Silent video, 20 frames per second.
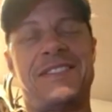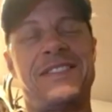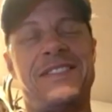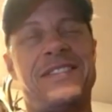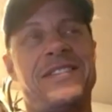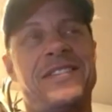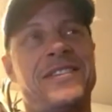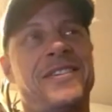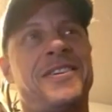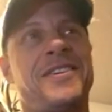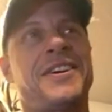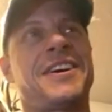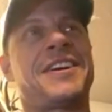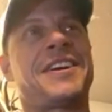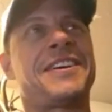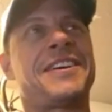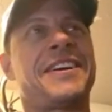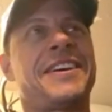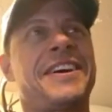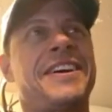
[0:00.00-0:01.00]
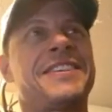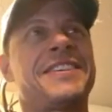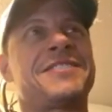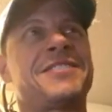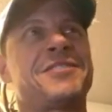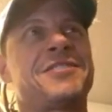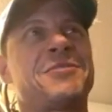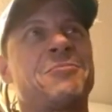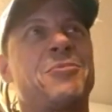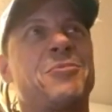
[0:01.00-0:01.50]
Oh, I got
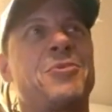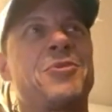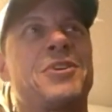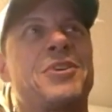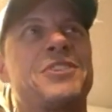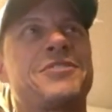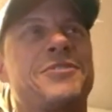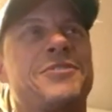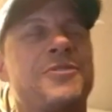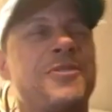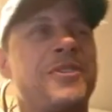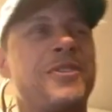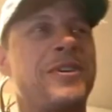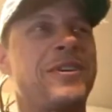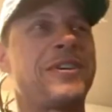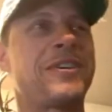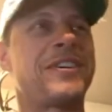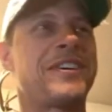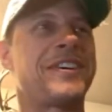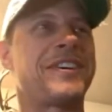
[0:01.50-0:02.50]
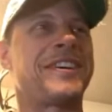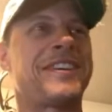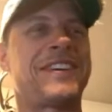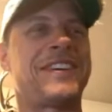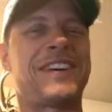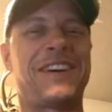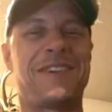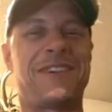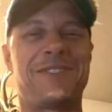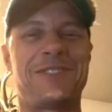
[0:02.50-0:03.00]
such a boring story.
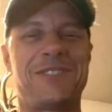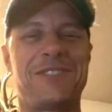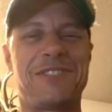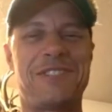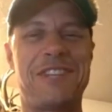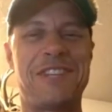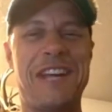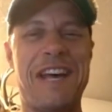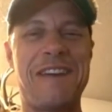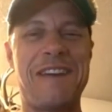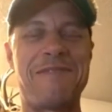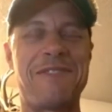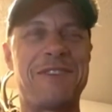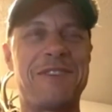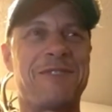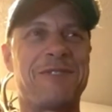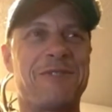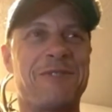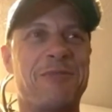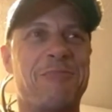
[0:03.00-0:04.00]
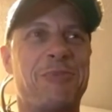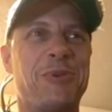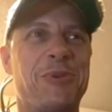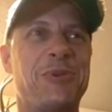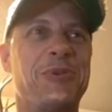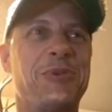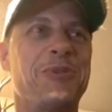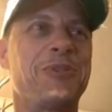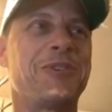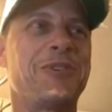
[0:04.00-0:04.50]
I was just diving into a
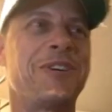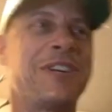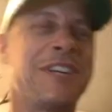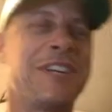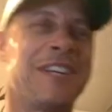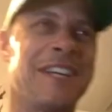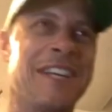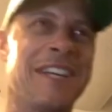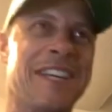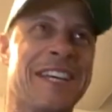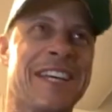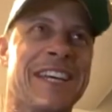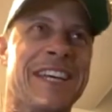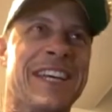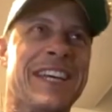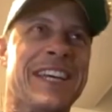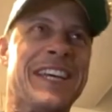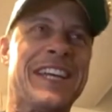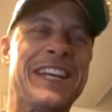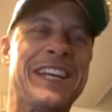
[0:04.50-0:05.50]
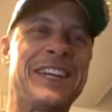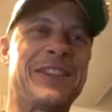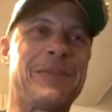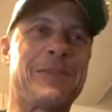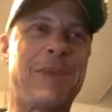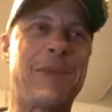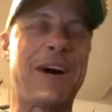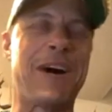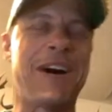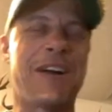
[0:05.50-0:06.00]
pool and hit
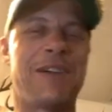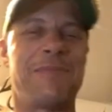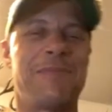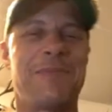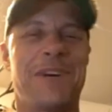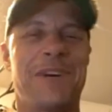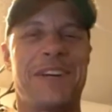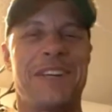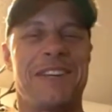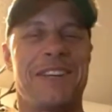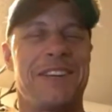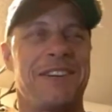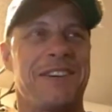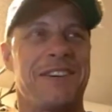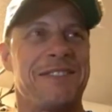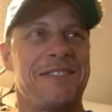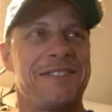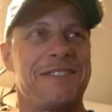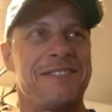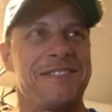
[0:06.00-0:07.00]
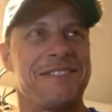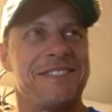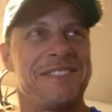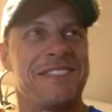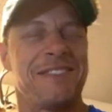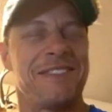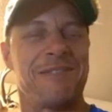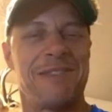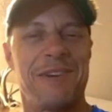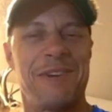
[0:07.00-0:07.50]
the bottom. Like, you know,
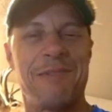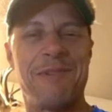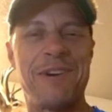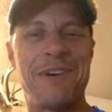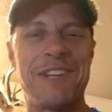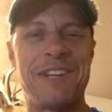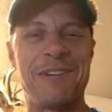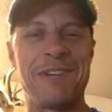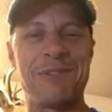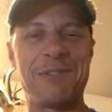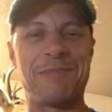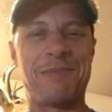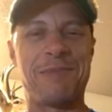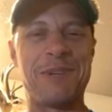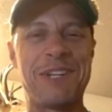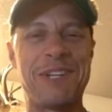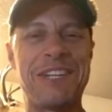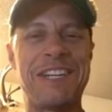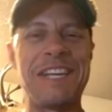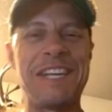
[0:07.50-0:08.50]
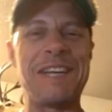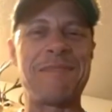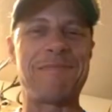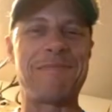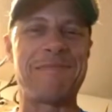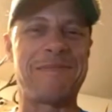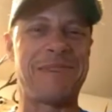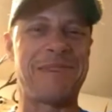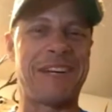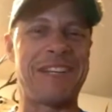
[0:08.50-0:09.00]
it was pretty deep.
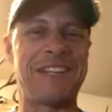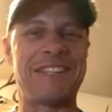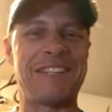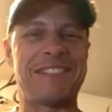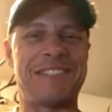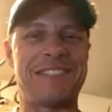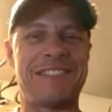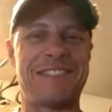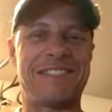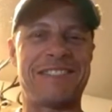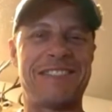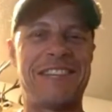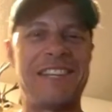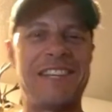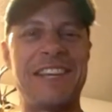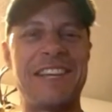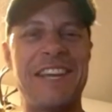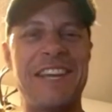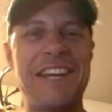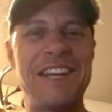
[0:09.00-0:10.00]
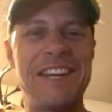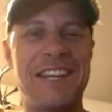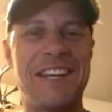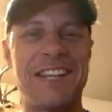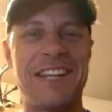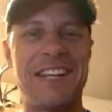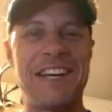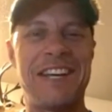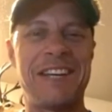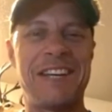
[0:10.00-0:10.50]
I just hit that
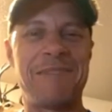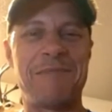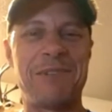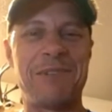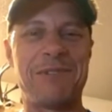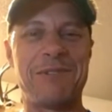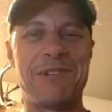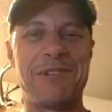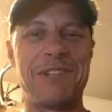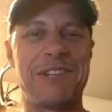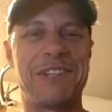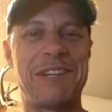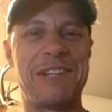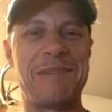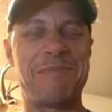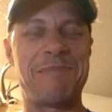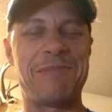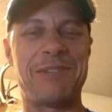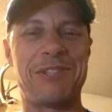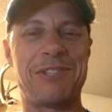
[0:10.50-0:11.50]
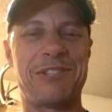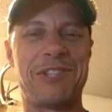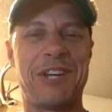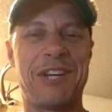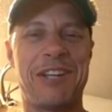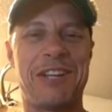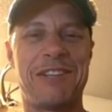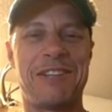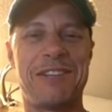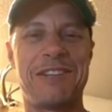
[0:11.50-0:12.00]
incline between the deep and the
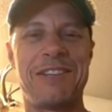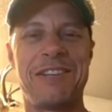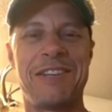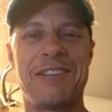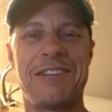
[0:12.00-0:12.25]
shallow.